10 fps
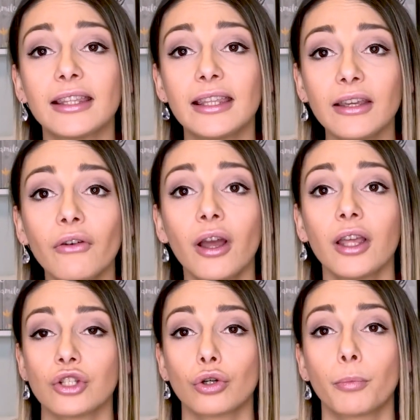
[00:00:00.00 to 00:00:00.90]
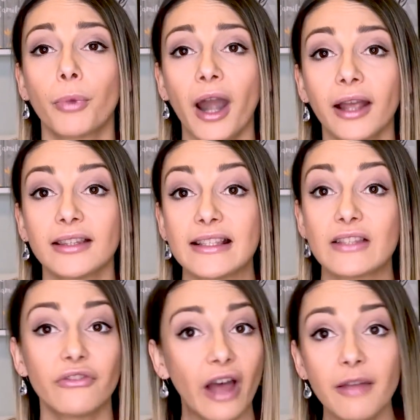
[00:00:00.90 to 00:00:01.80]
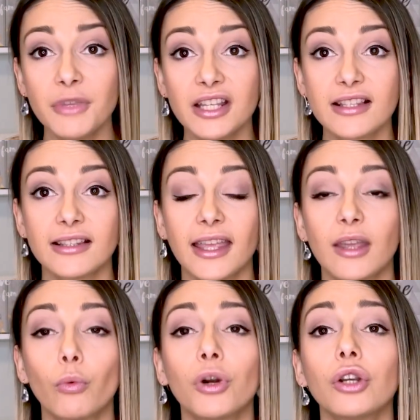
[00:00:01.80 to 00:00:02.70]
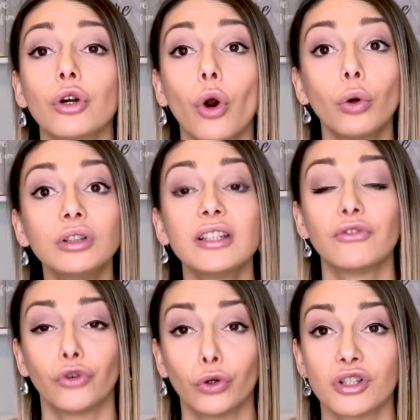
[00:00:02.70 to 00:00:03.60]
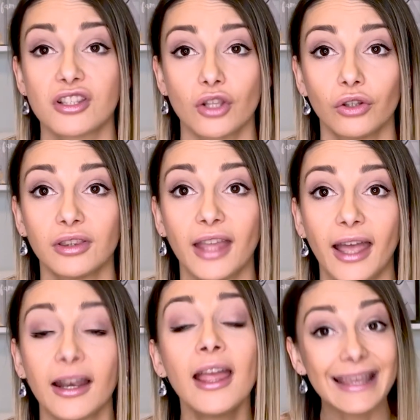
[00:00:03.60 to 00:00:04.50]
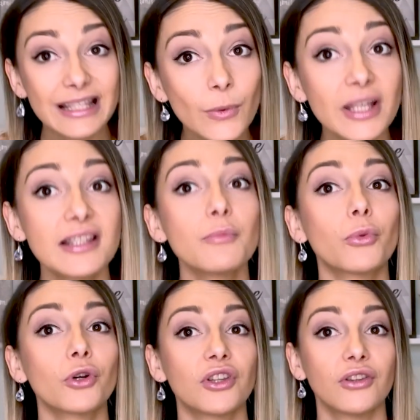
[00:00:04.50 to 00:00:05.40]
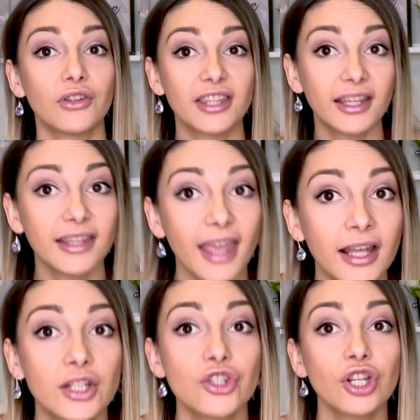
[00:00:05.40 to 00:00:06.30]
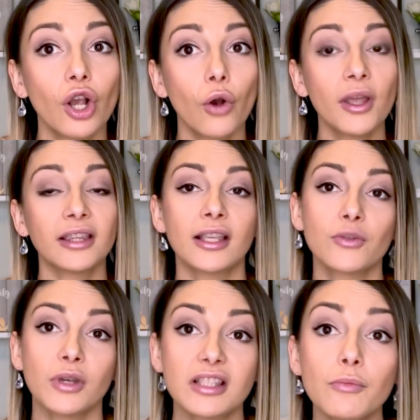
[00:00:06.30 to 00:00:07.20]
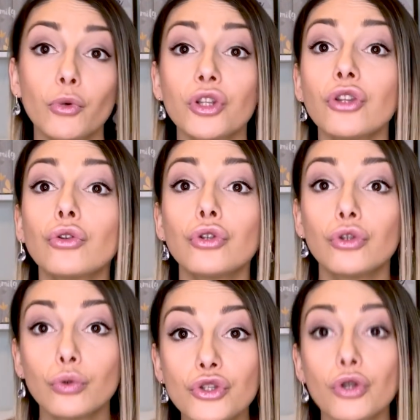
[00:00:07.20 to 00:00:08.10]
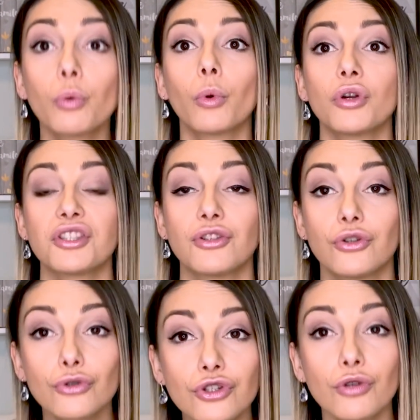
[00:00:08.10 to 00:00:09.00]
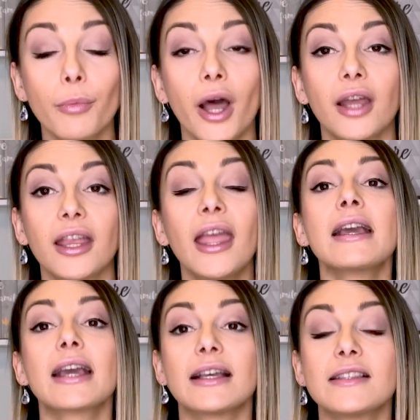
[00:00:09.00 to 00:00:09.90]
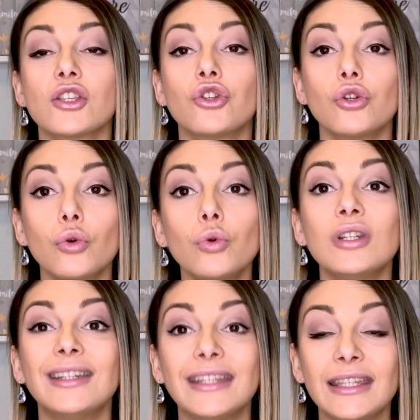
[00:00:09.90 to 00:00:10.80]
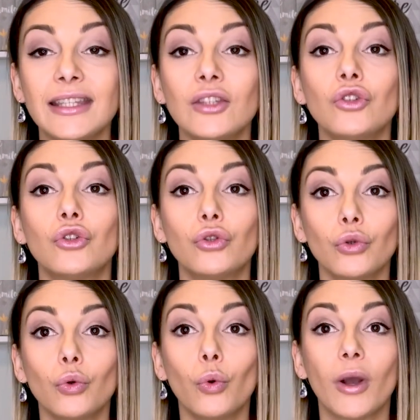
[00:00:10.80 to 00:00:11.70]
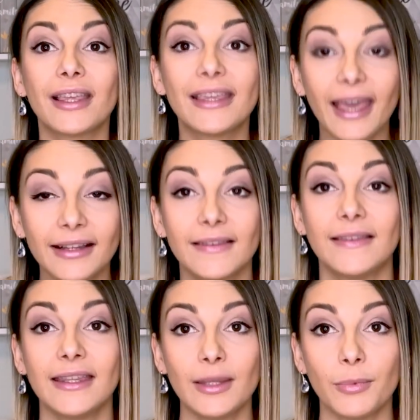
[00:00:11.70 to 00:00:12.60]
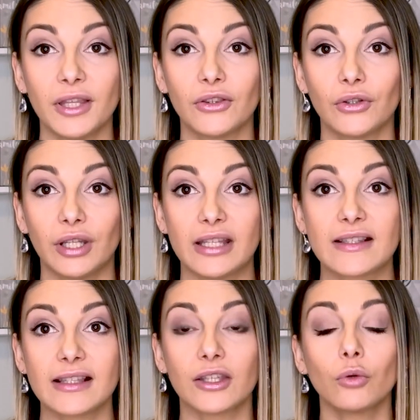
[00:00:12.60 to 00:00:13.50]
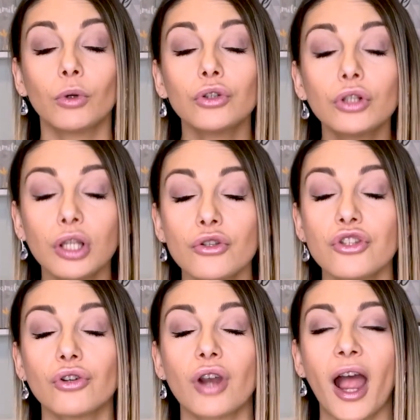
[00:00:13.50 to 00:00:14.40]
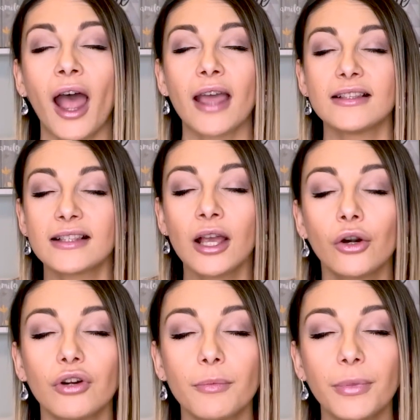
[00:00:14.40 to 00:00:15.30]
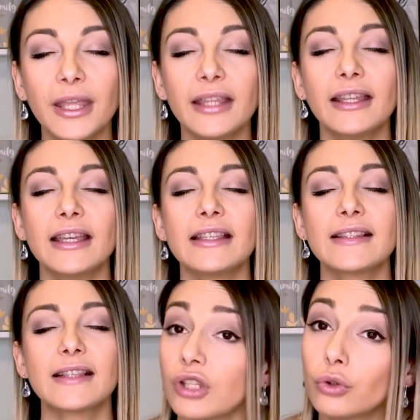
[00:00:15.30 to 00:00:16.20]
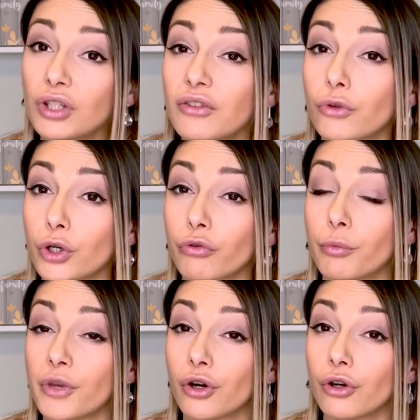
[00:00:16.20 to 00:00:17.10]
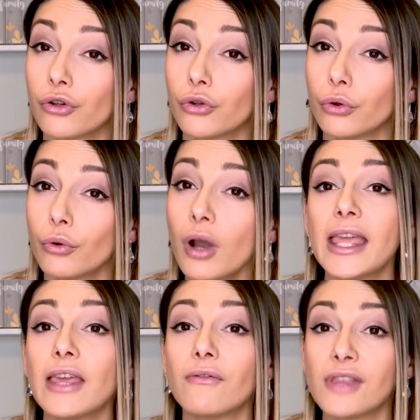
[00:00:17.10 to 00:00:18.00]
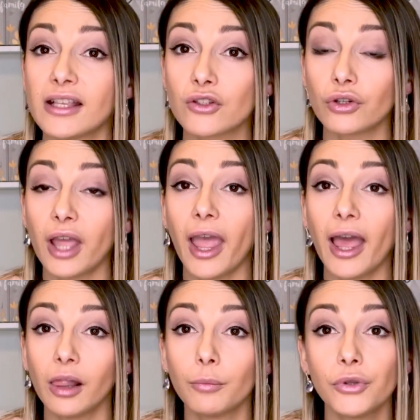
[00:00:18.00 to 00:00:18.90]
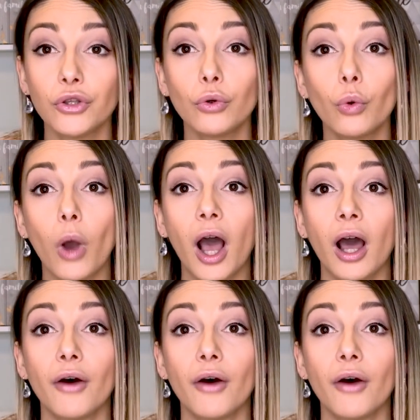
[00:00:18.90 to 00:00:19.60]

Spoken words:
give your practice 5 minutes a day where you're only focused on that. That's why it's important to get the energy going. That's why it's important to use your voice and use your body, because you need to get deep into this. Like you want to close your eyes, repeat this. You can do it in front of a mirror too, if that's gonna help you